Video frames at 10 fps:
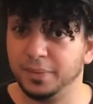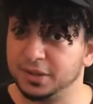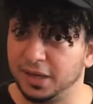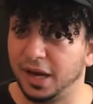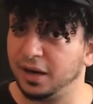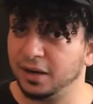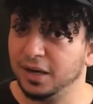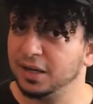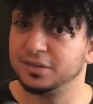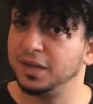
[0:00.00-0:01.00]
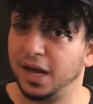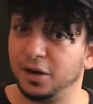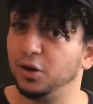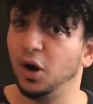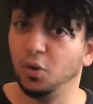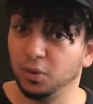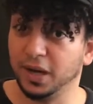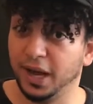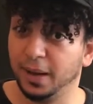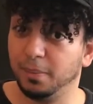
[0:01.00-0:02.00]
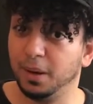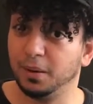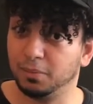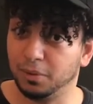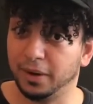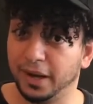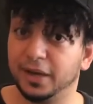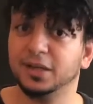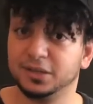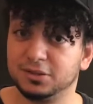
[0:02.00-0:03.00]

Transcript: it's not a no-name brand.